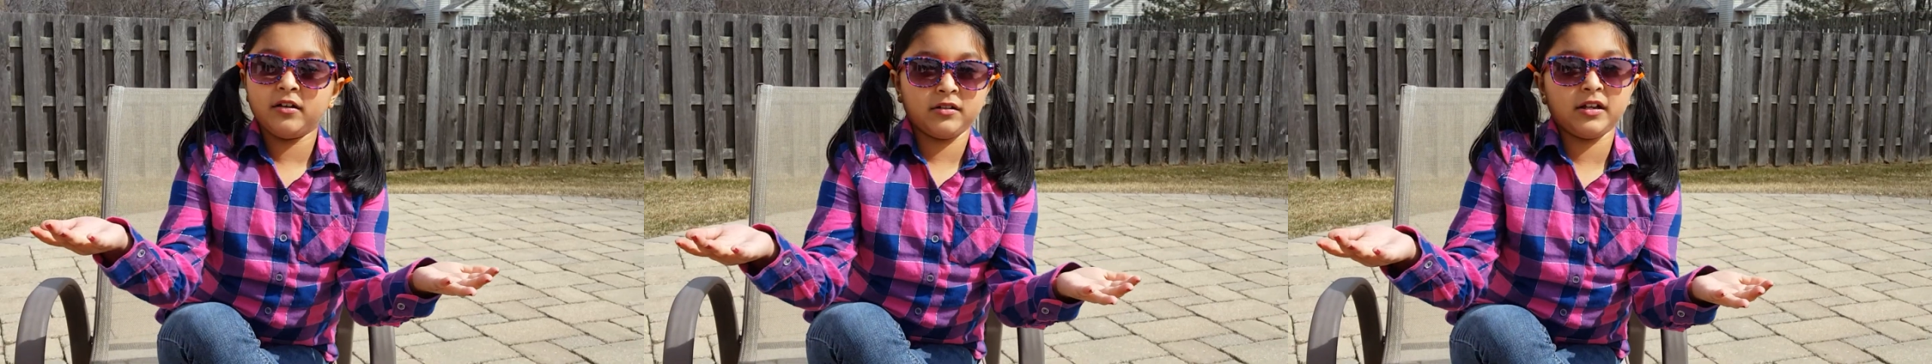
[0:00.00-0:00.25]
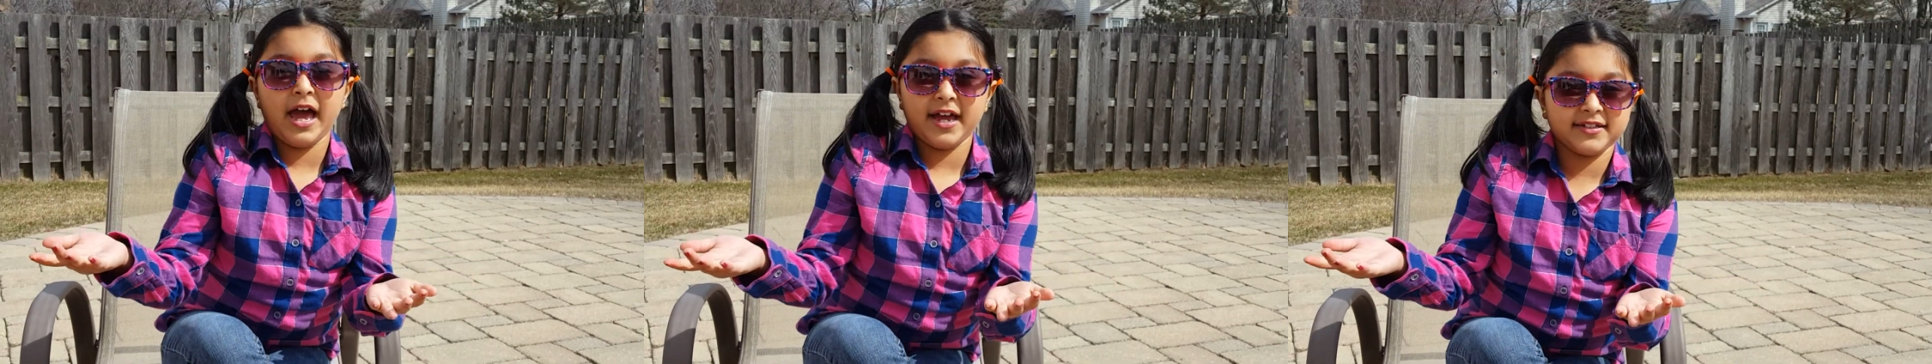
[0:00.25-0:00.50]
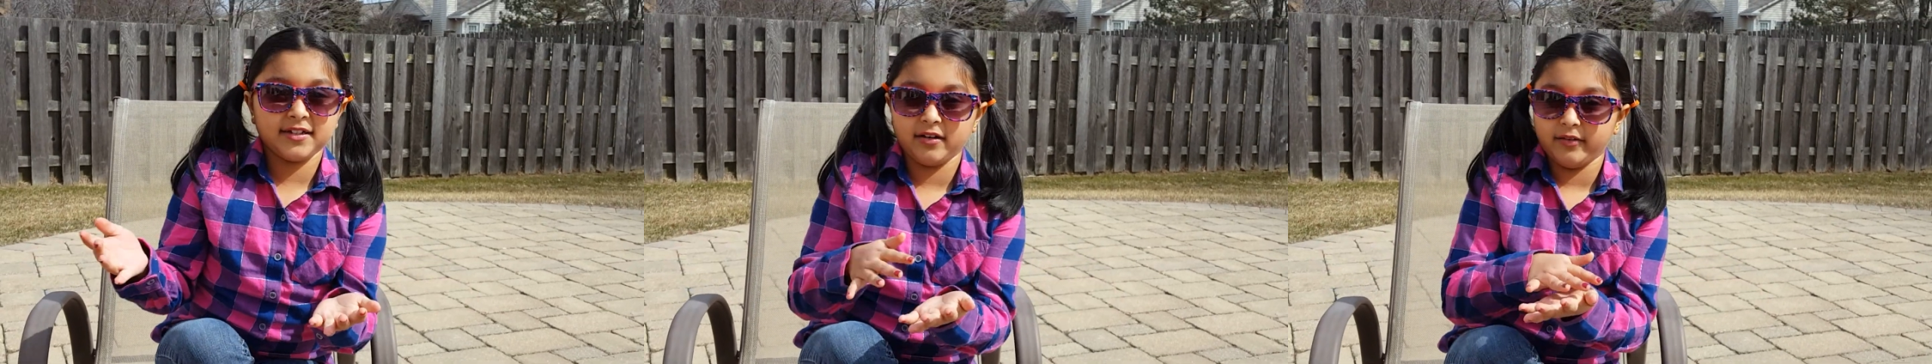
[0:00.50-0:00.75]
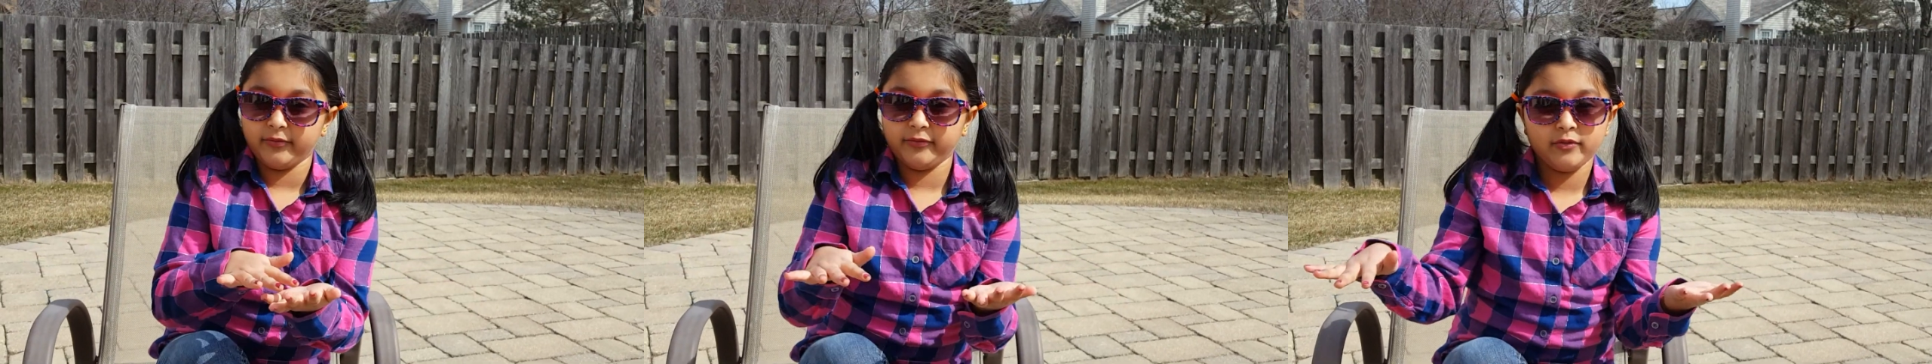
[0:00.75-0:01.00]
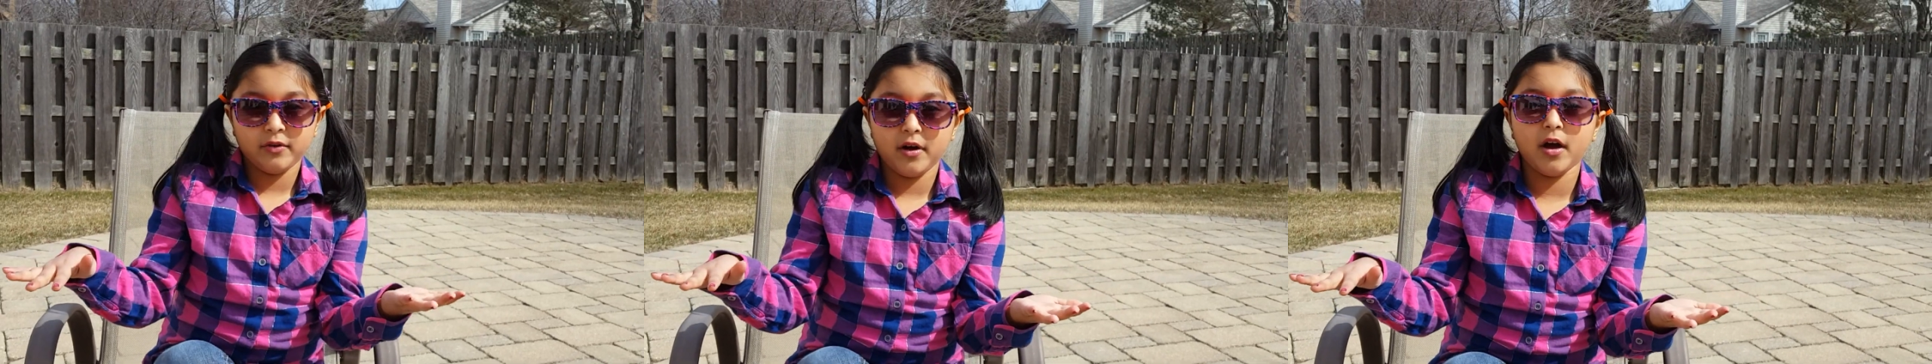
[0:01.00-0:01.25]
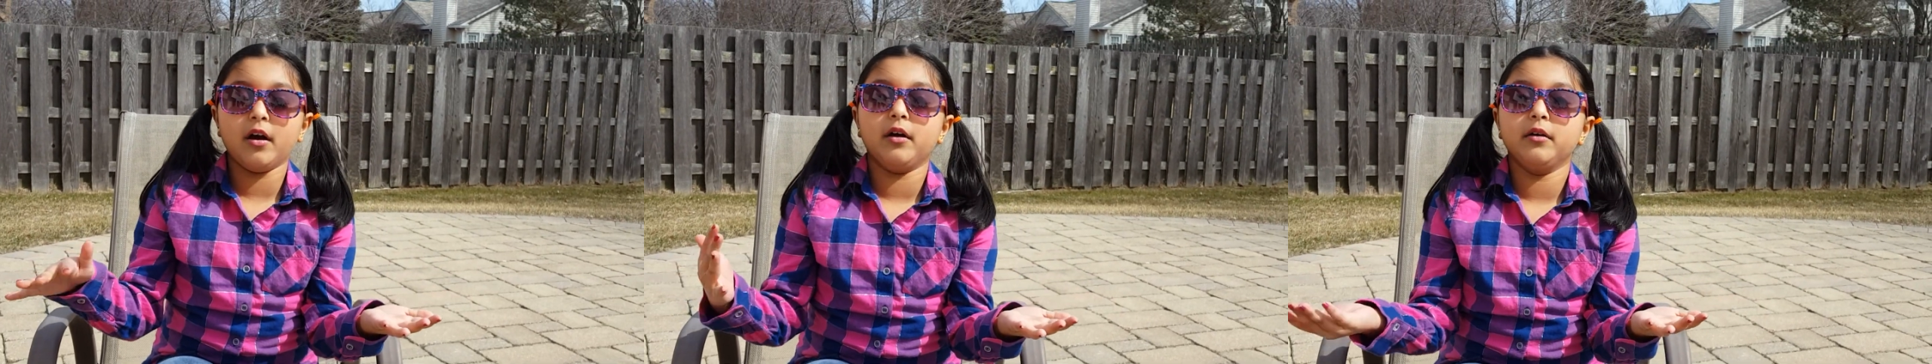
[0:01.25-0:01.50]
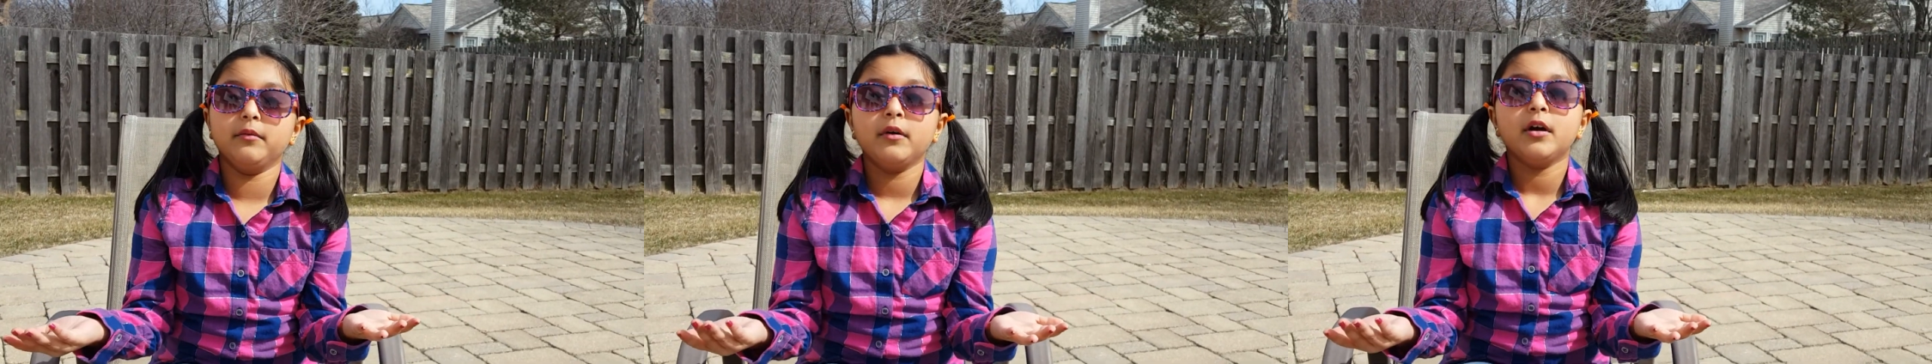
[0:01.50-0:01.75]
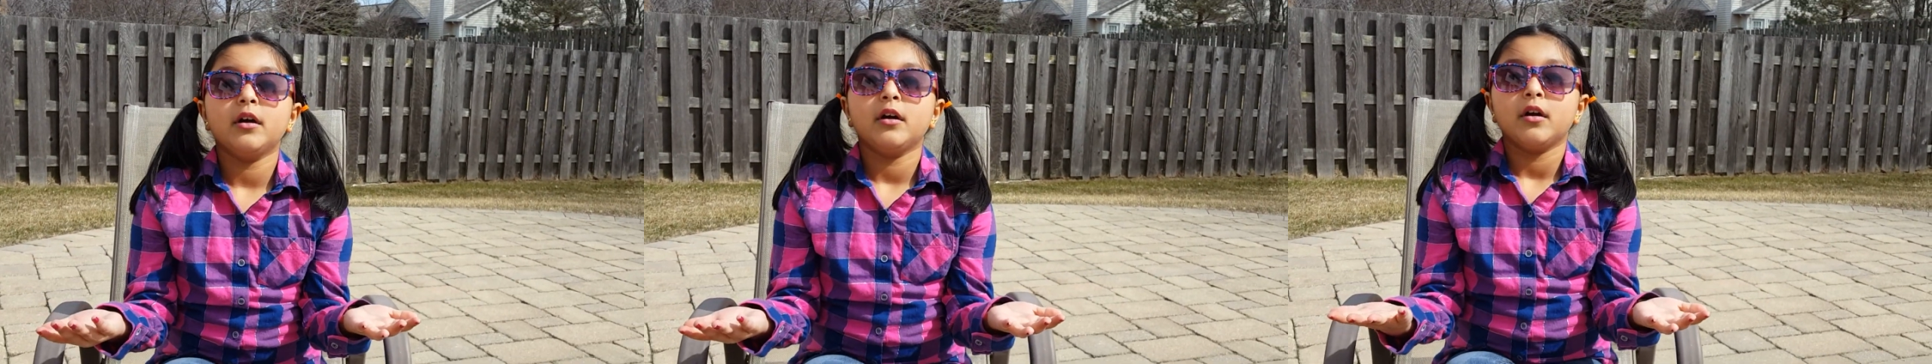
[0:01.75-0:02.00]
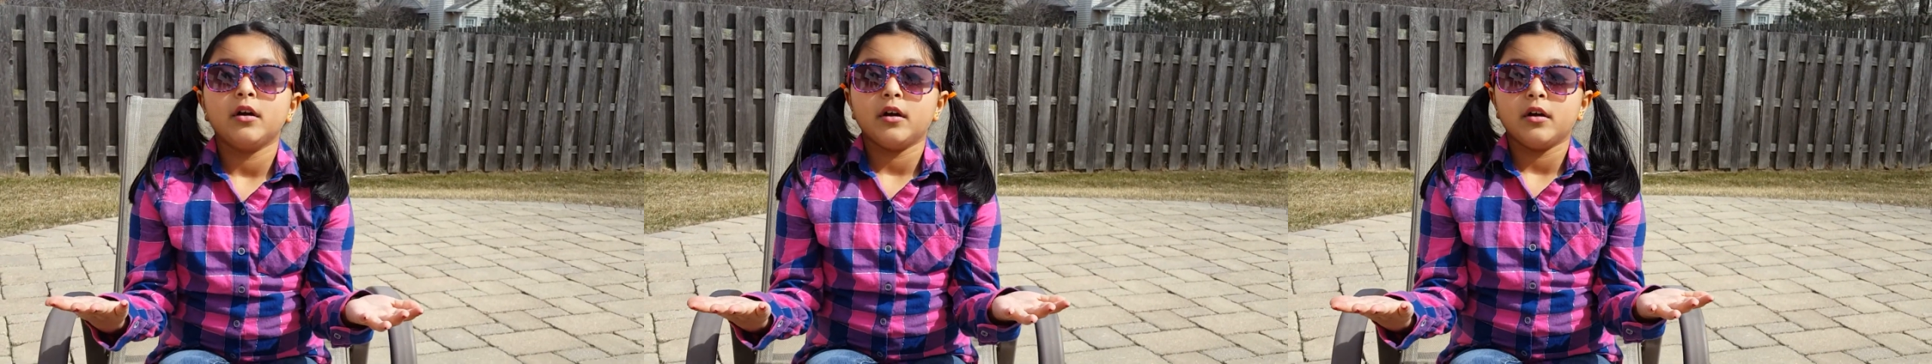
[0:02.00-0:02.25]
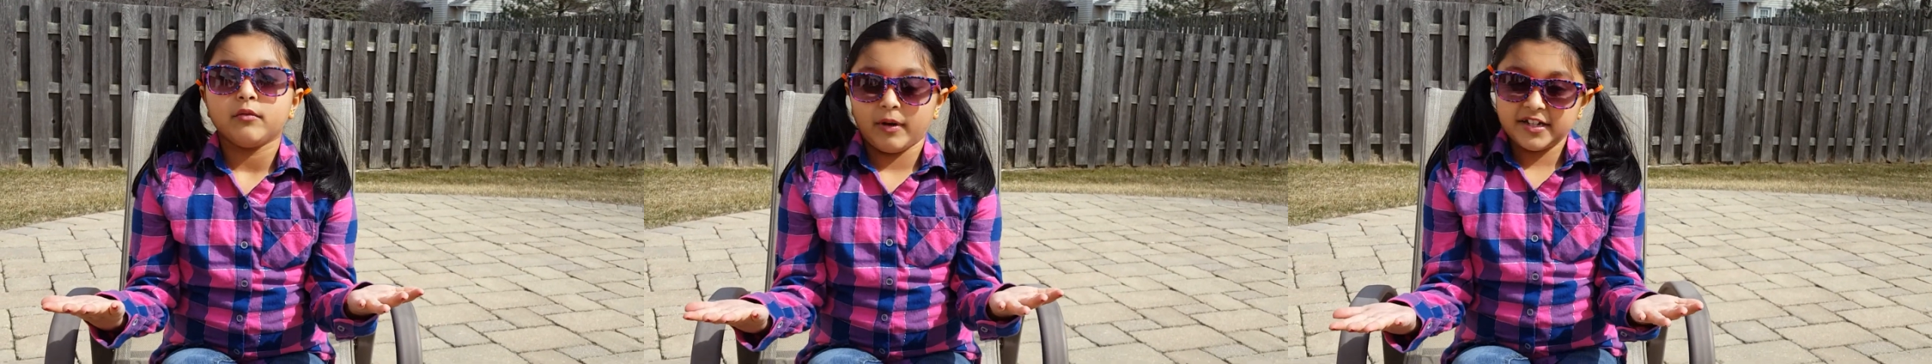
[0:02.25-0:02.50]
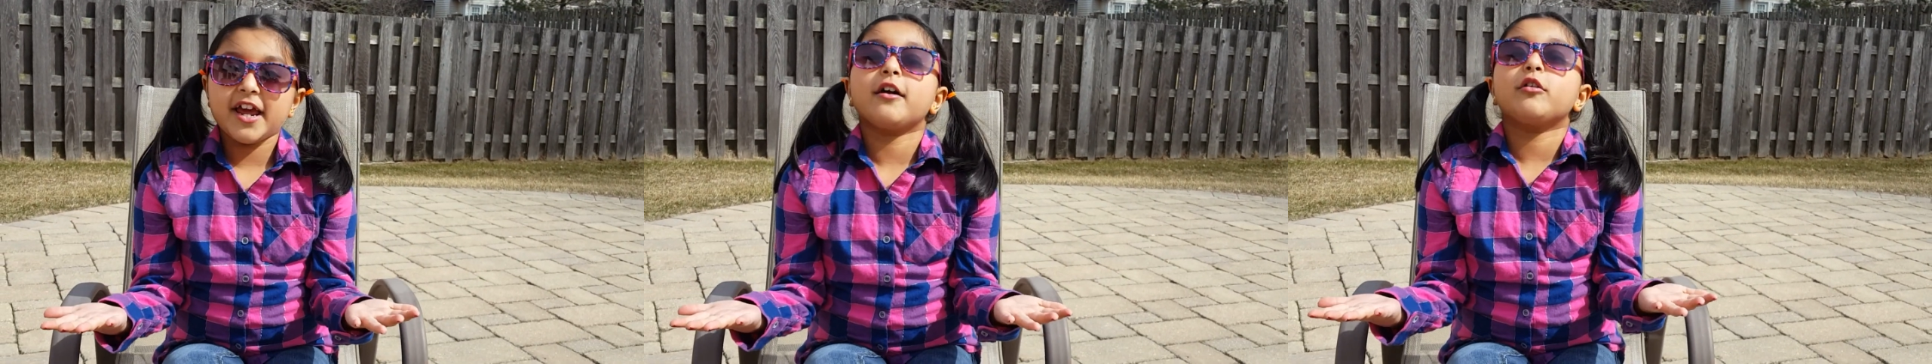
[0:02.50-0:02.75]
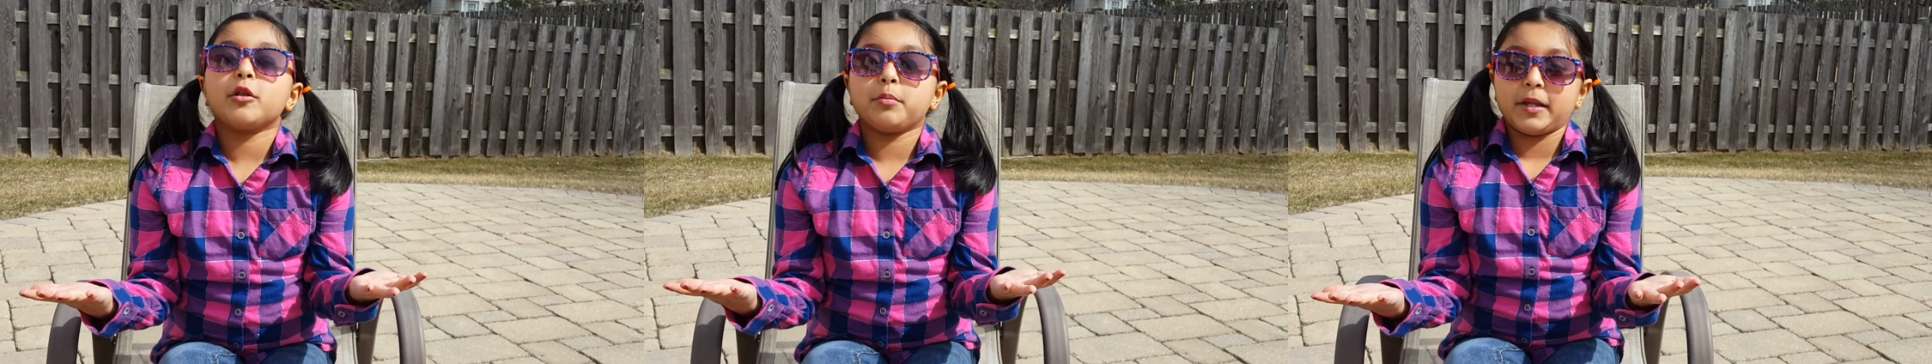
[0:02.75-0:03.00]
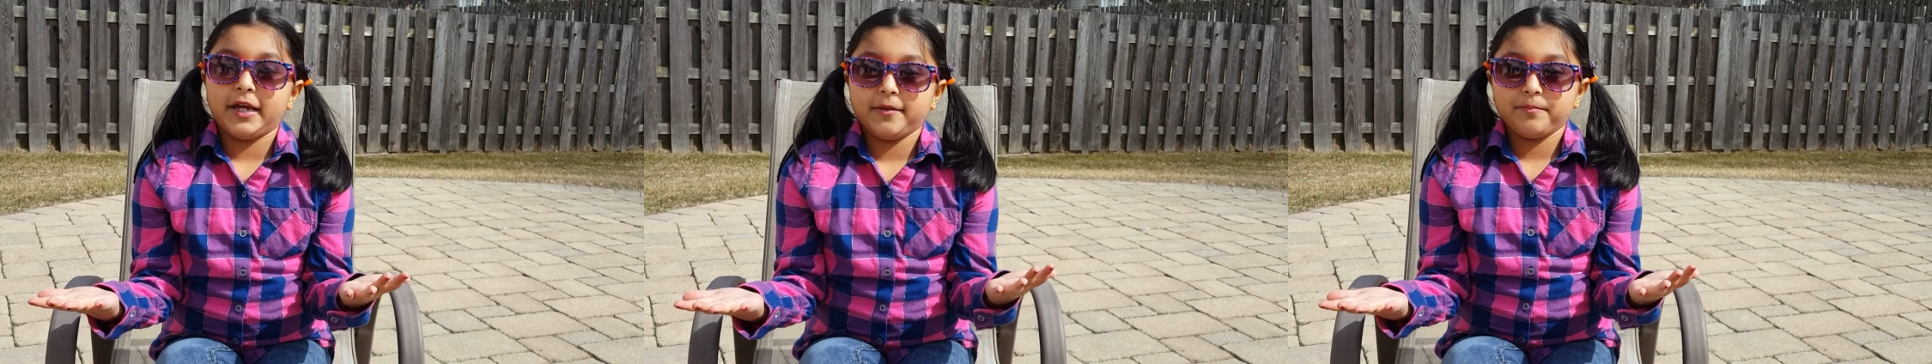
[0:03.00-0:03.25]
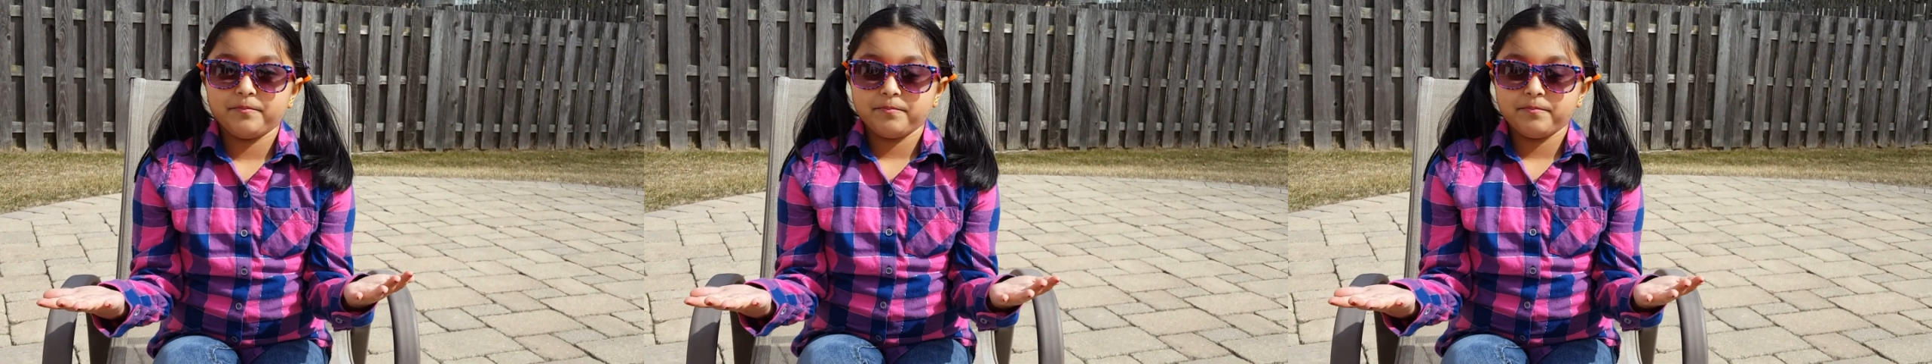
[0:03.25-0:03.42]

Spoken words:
glass of rectangular plate.